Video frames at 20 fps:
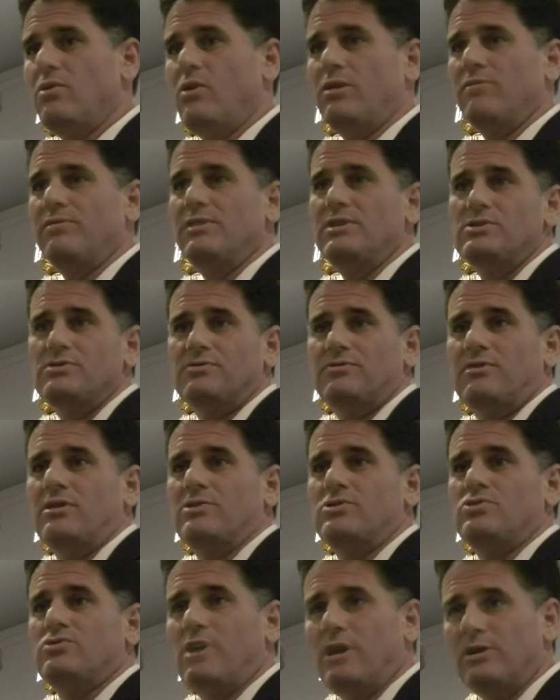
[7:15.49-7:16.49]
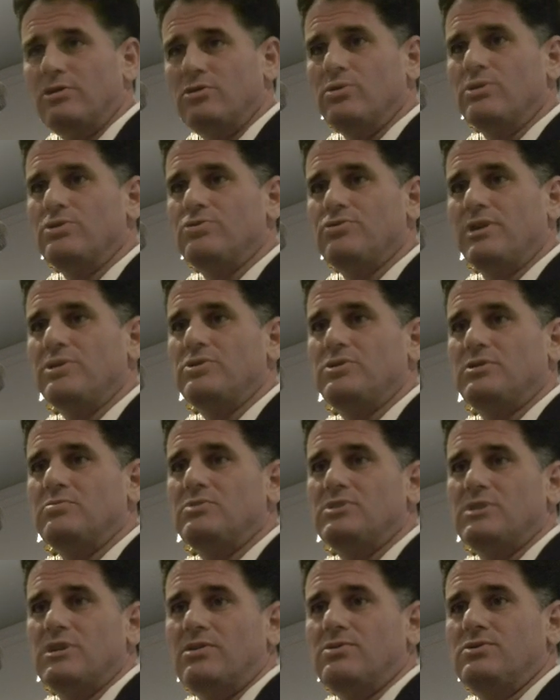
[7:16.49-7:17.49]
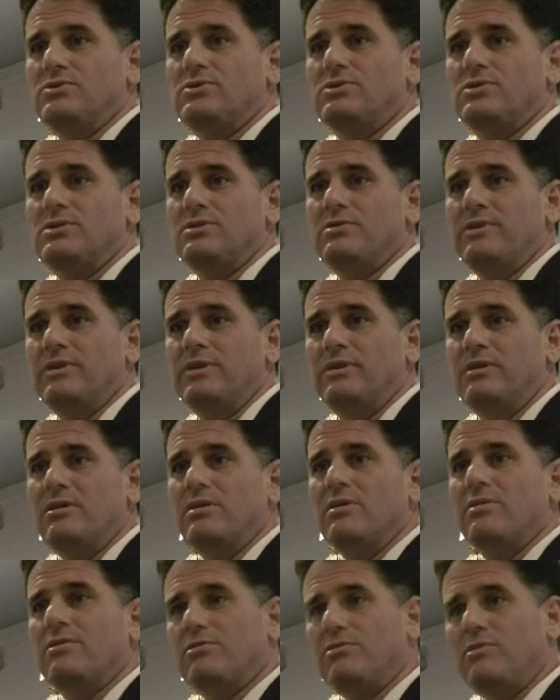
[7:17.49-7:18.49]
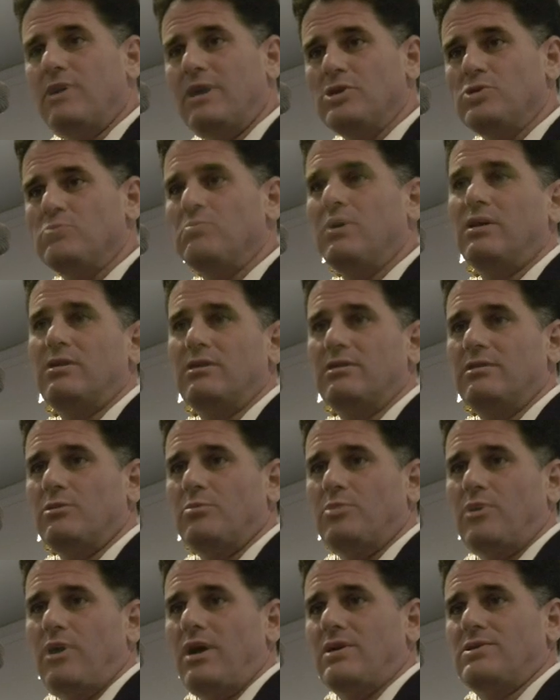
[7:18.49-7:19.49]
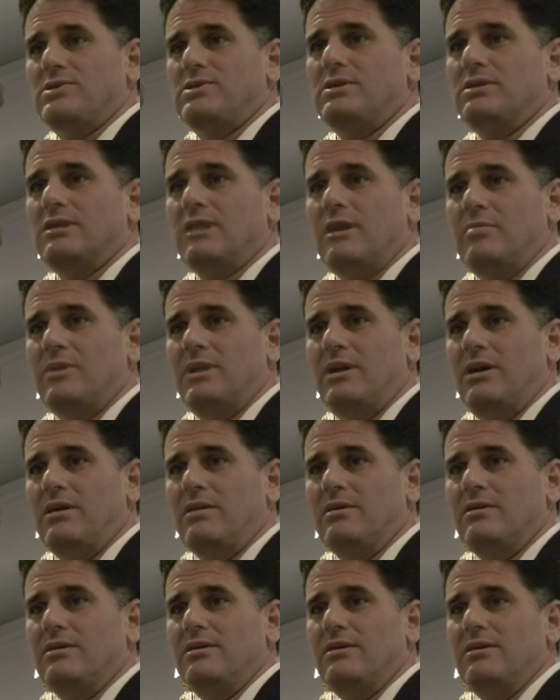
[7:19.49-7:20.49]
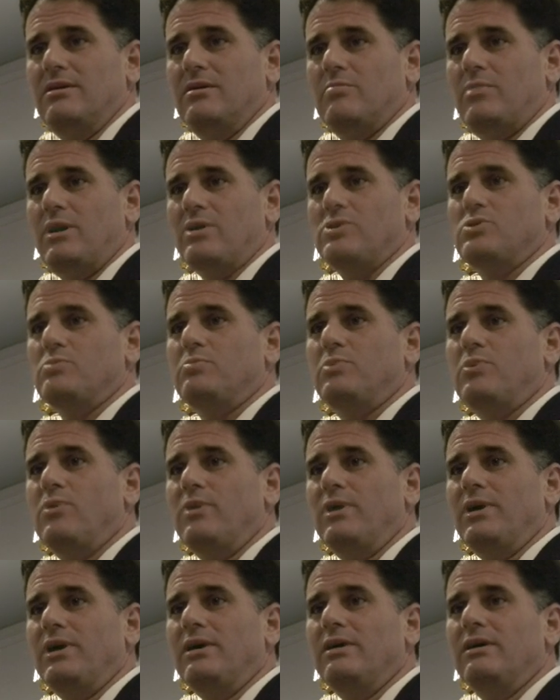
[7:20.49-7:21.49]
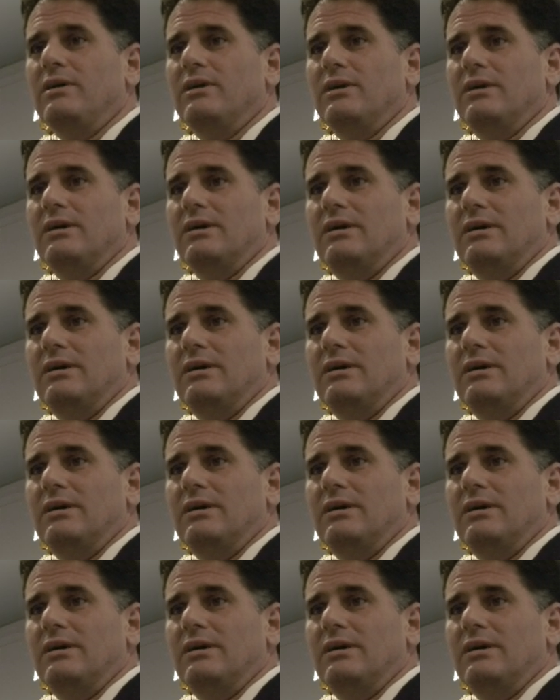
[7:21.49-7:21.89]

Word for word: in all of these fronts, trying to entrench themselves in Syria through Hezbollah, their proxy in Lebanon, by supporting